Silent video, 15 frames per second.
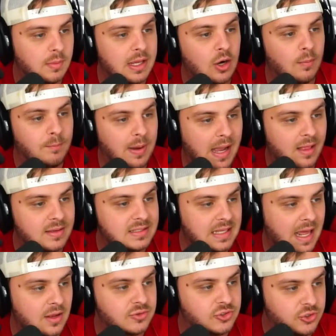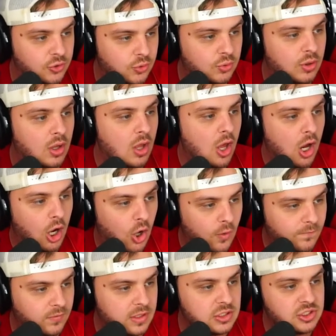it'll balance out soon
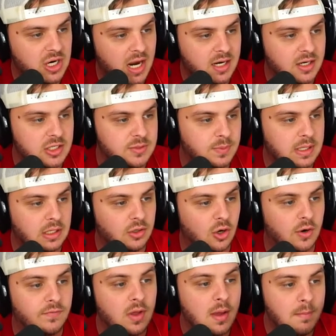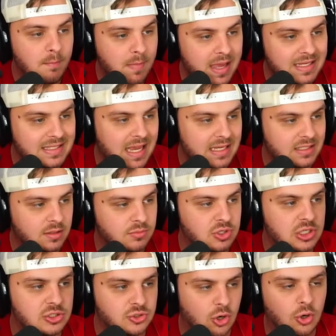Hopefully, shotguns being nerfed makes
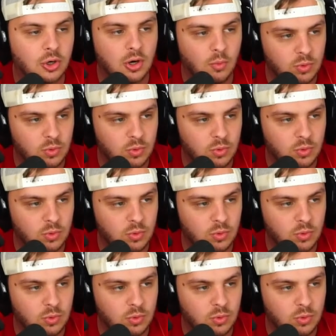SMG stronger,